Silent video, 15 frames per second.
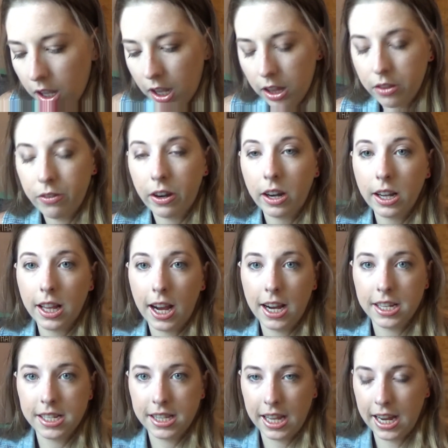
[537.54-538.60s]
And the very
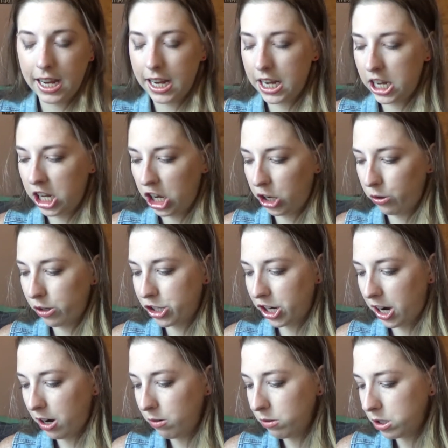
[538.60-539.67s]
last thing in here, which
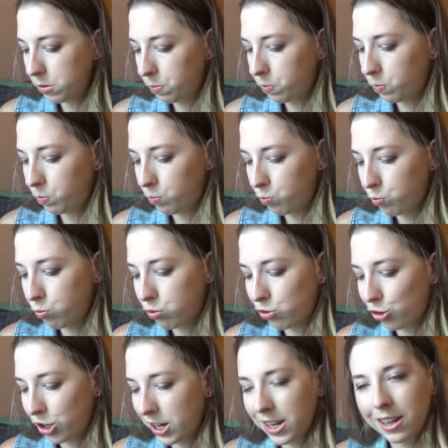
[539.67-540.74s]
I was
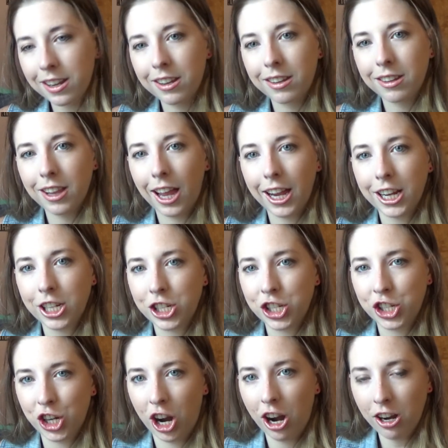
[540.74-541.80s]
pretty
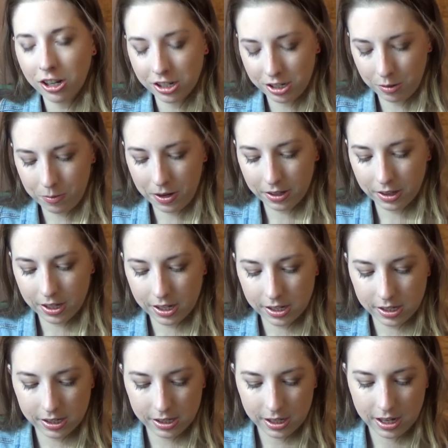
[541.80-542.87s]
shocked about
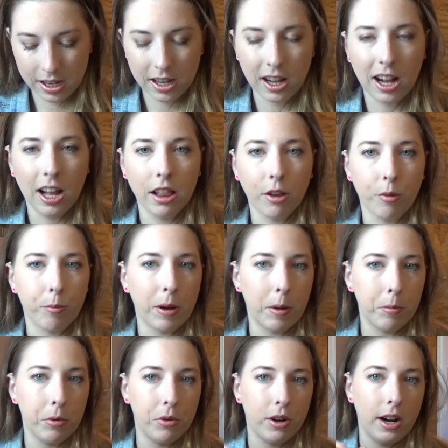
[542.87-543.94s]
this. I love
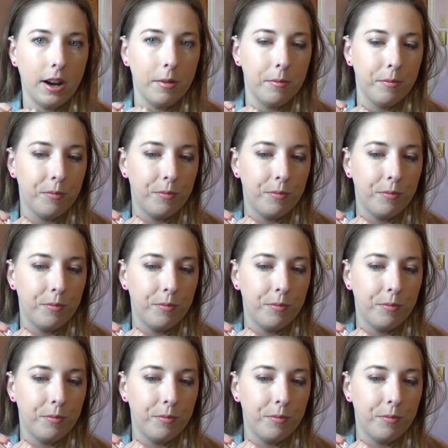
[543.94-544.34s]
bubble wrap.